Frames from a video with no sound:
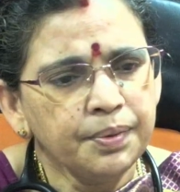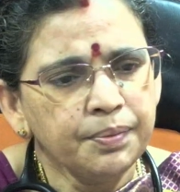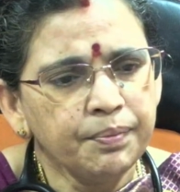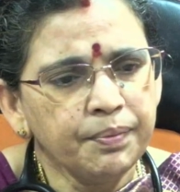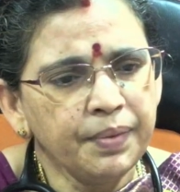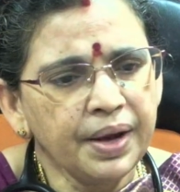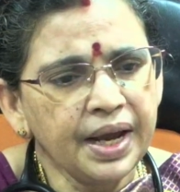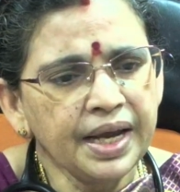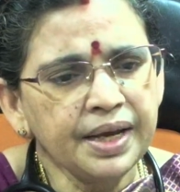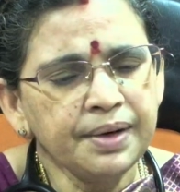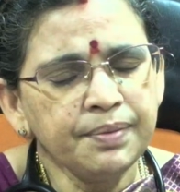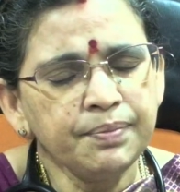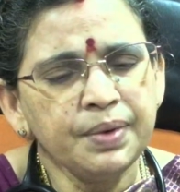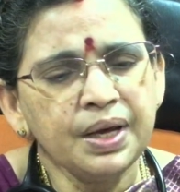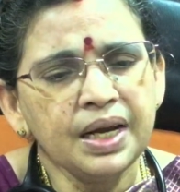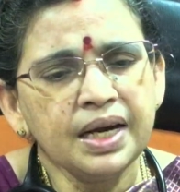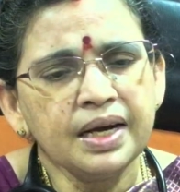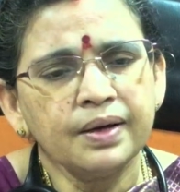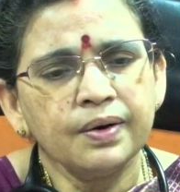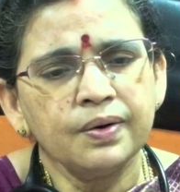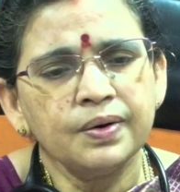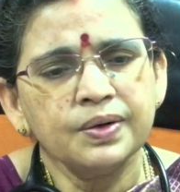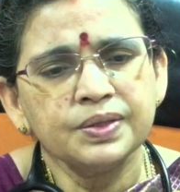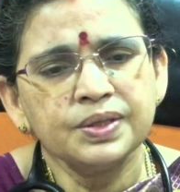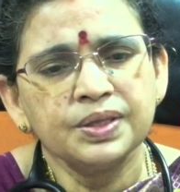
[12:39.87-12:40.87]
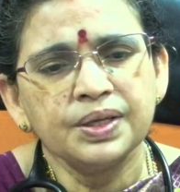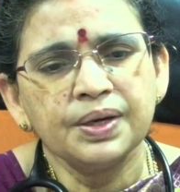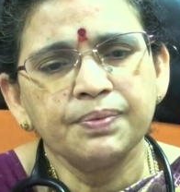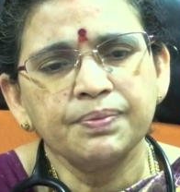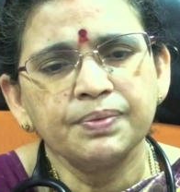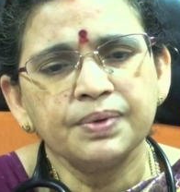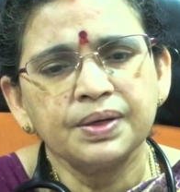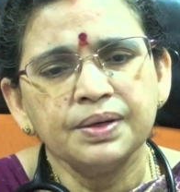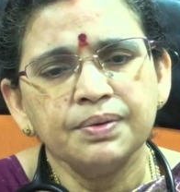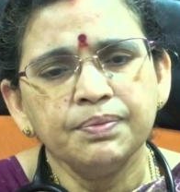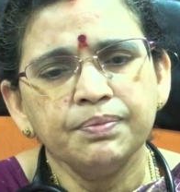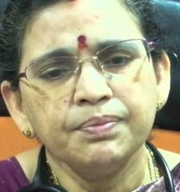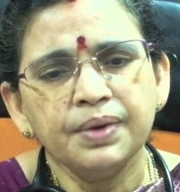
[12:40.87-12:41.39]
Main meal concept.
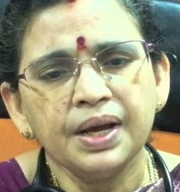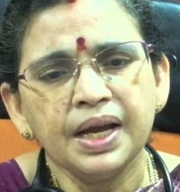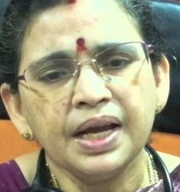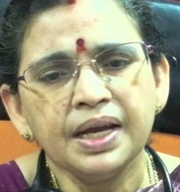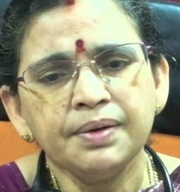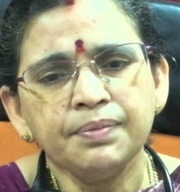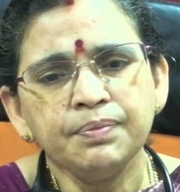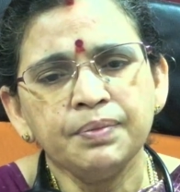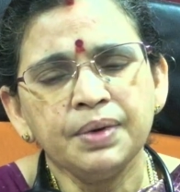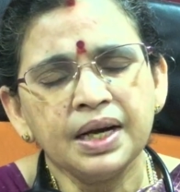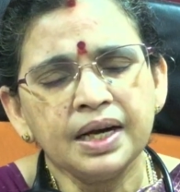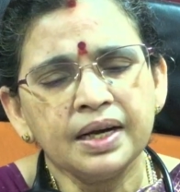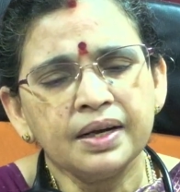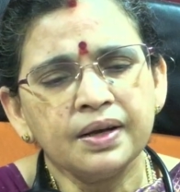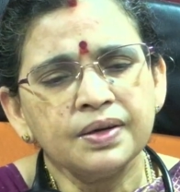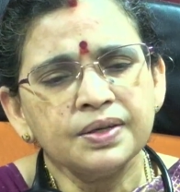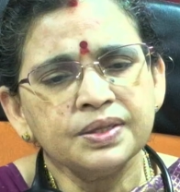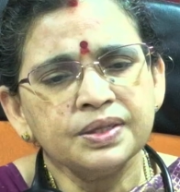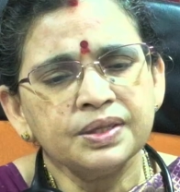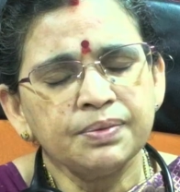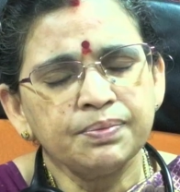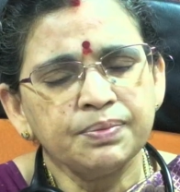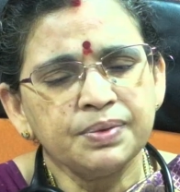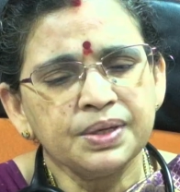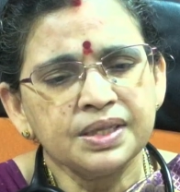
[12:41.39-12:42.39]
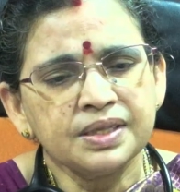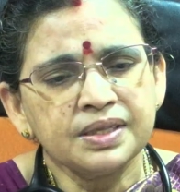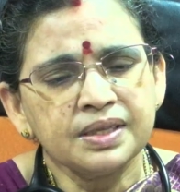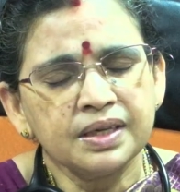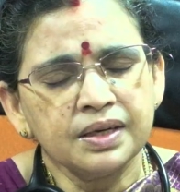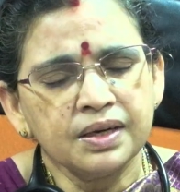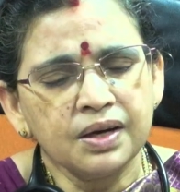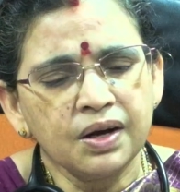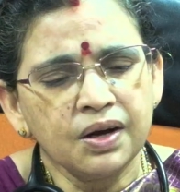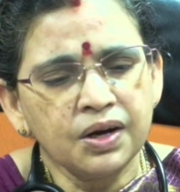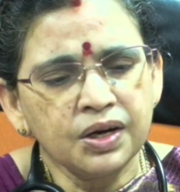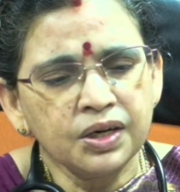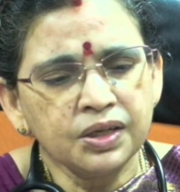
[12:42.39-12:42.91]
Main meal concept is
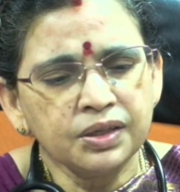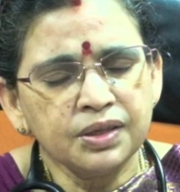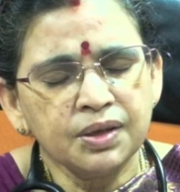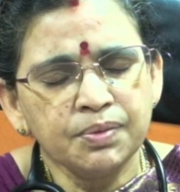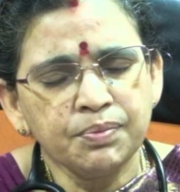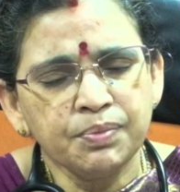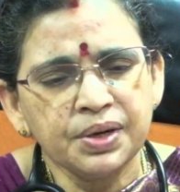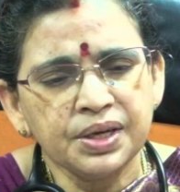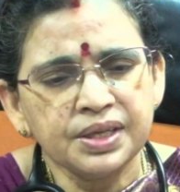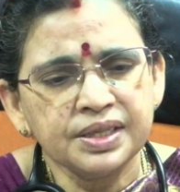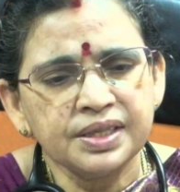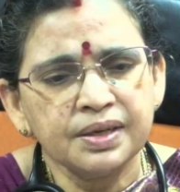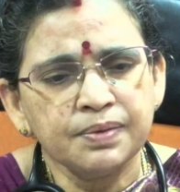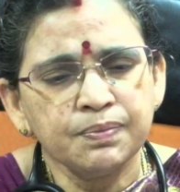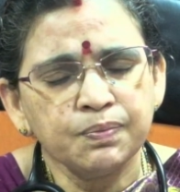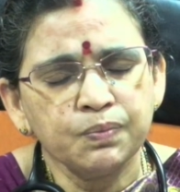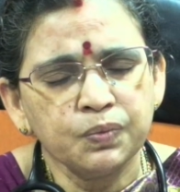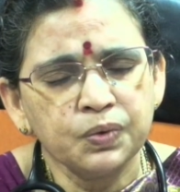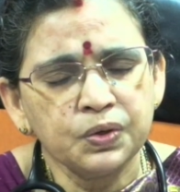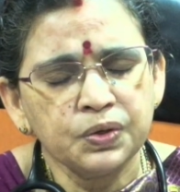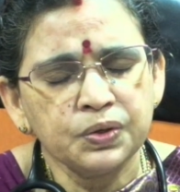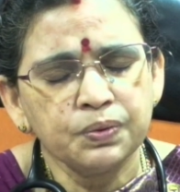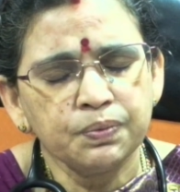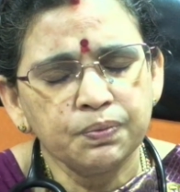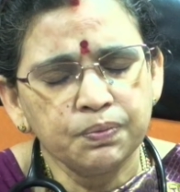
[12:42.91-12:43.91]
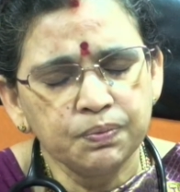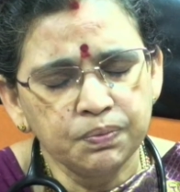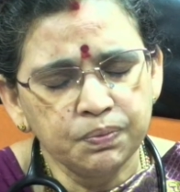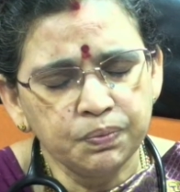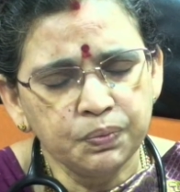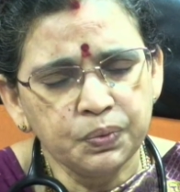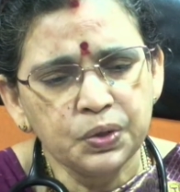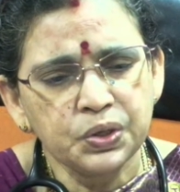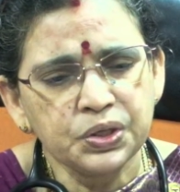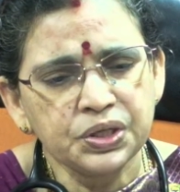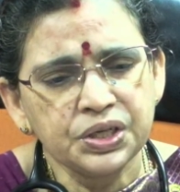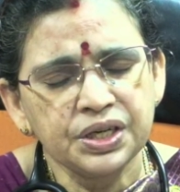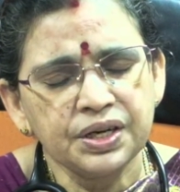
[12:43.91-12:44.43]
not the major
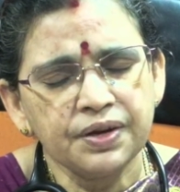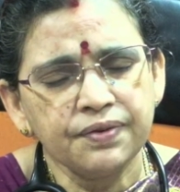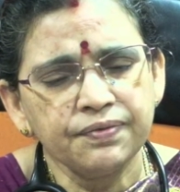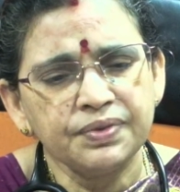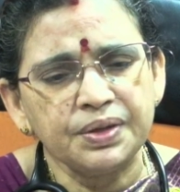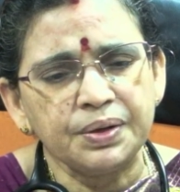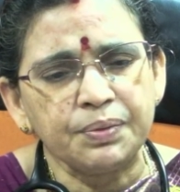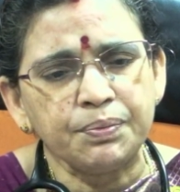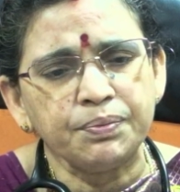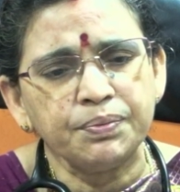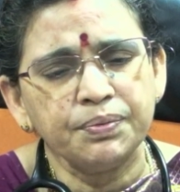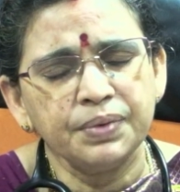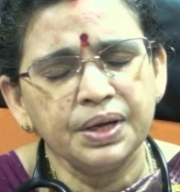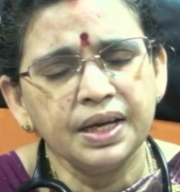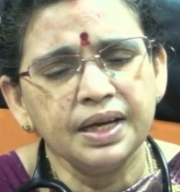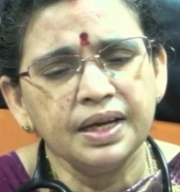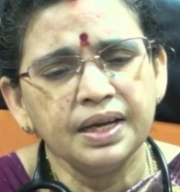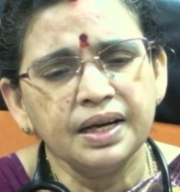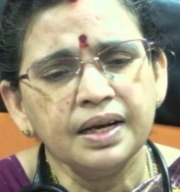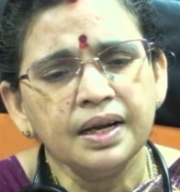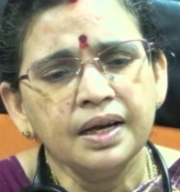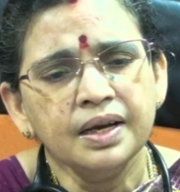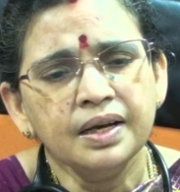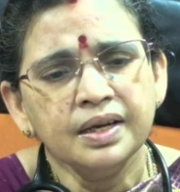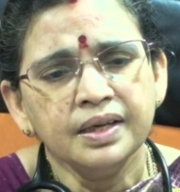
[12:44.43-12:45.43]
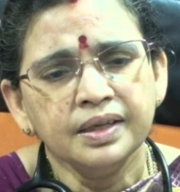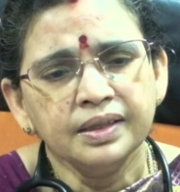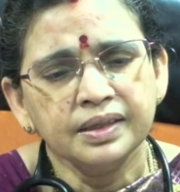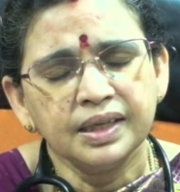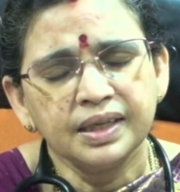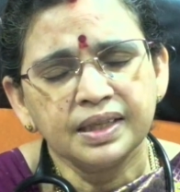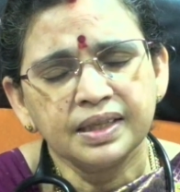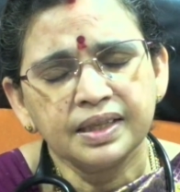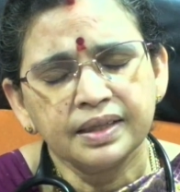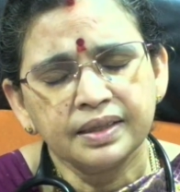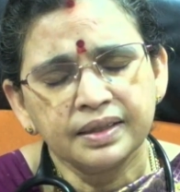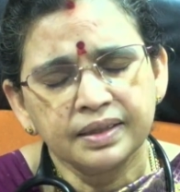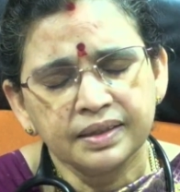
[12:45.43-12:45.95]
portion of the meal. The
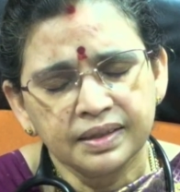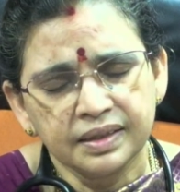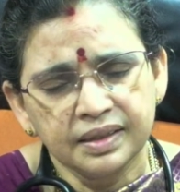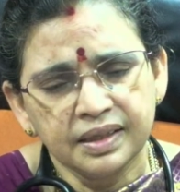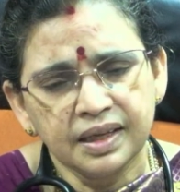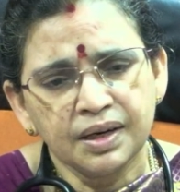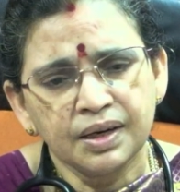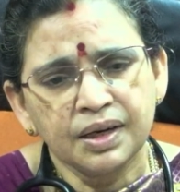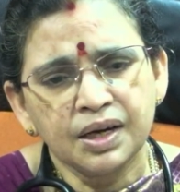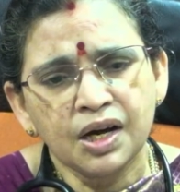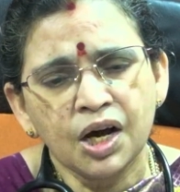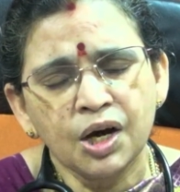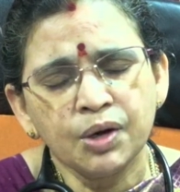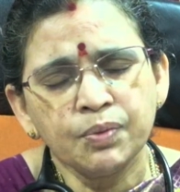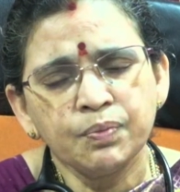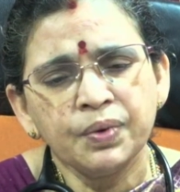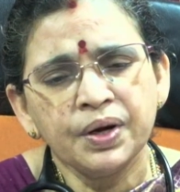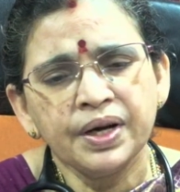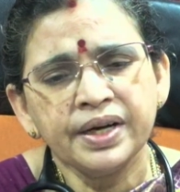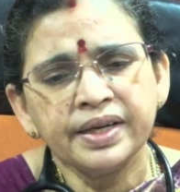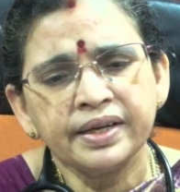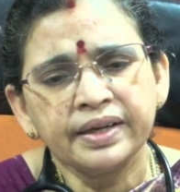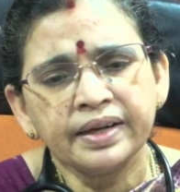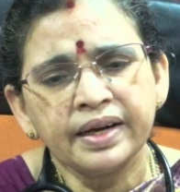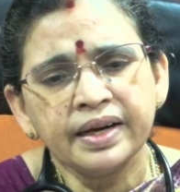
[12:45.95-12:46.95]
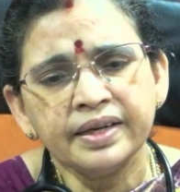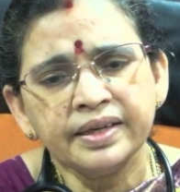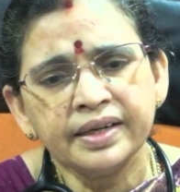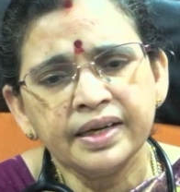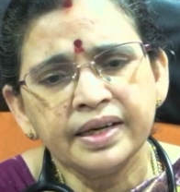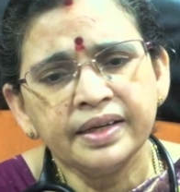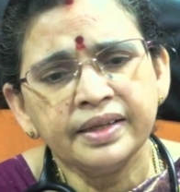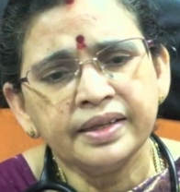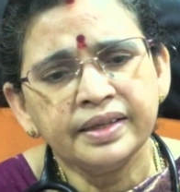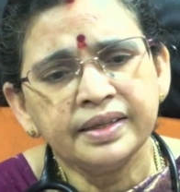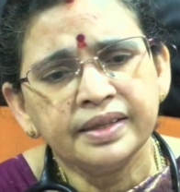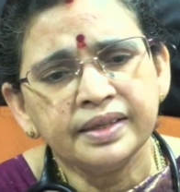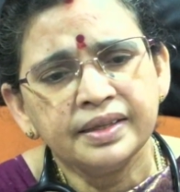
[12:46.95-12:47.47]
carbohydrate content
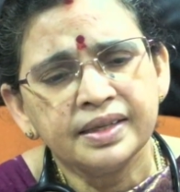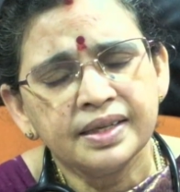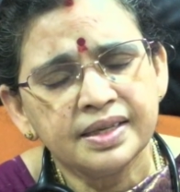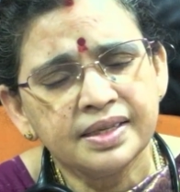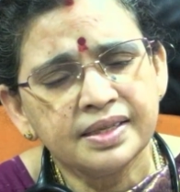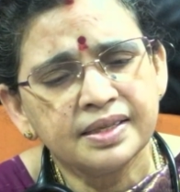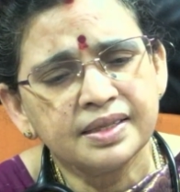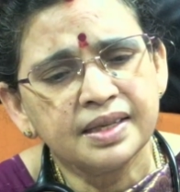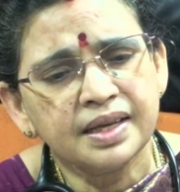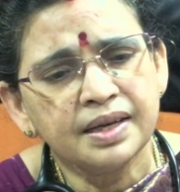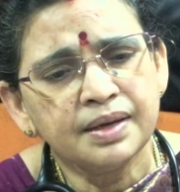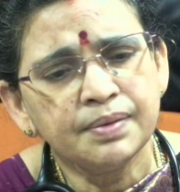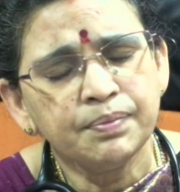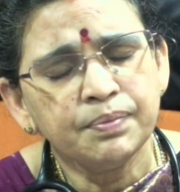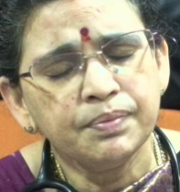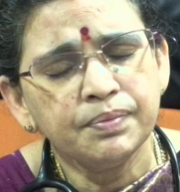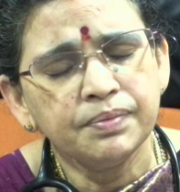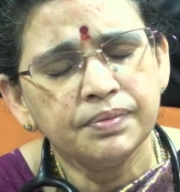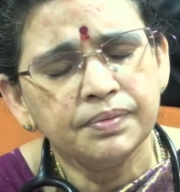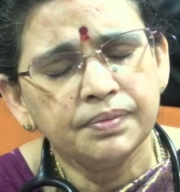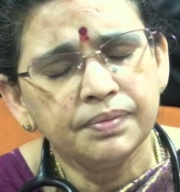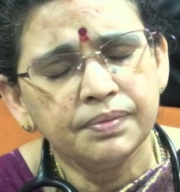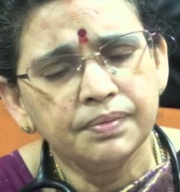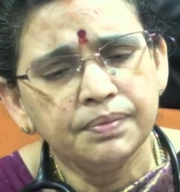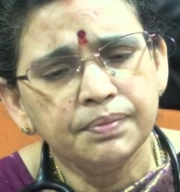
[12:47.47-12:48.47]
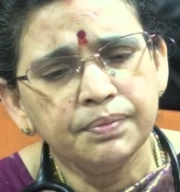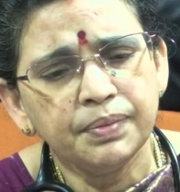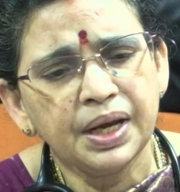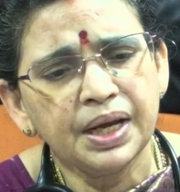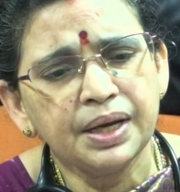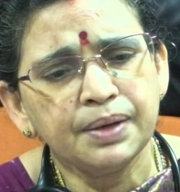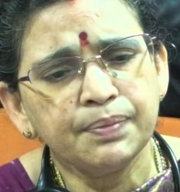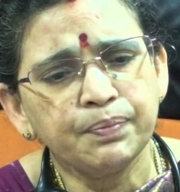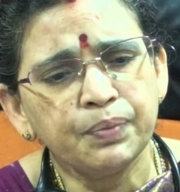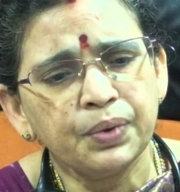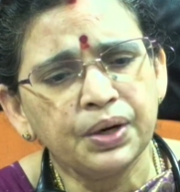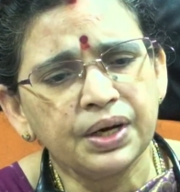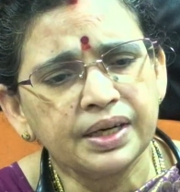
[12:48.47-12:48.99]
is the main
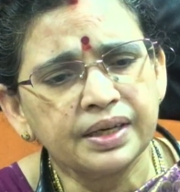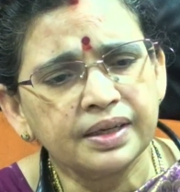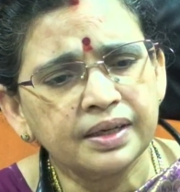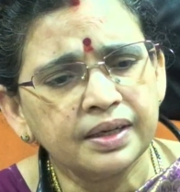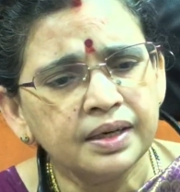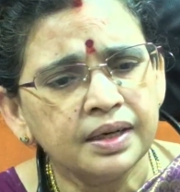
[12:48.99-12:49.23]
part.